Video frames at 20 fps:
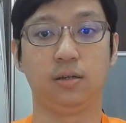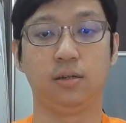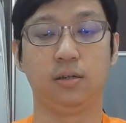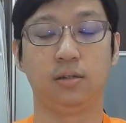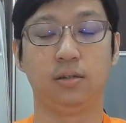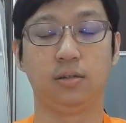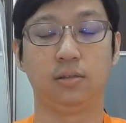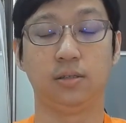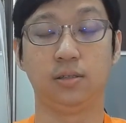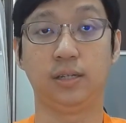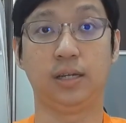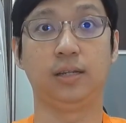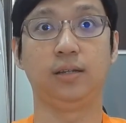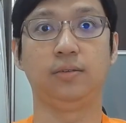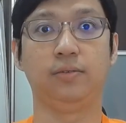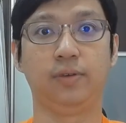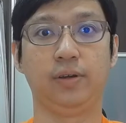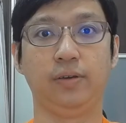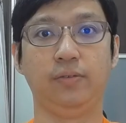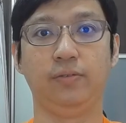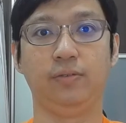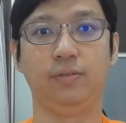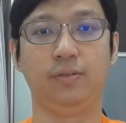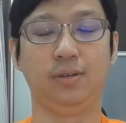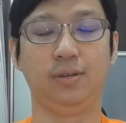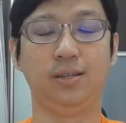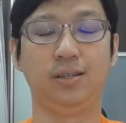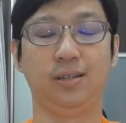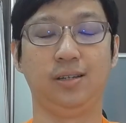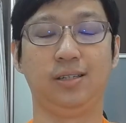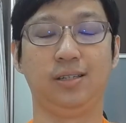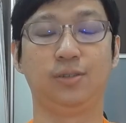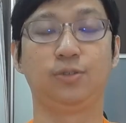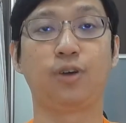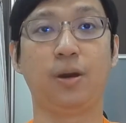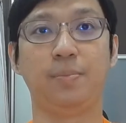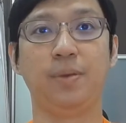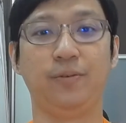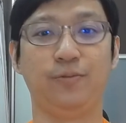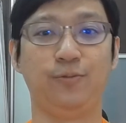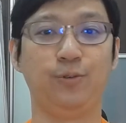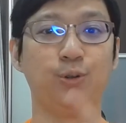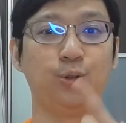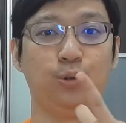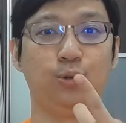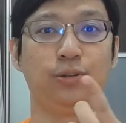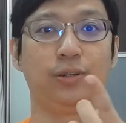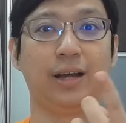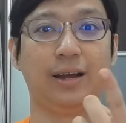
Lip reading: Just that, but it's quite painful to look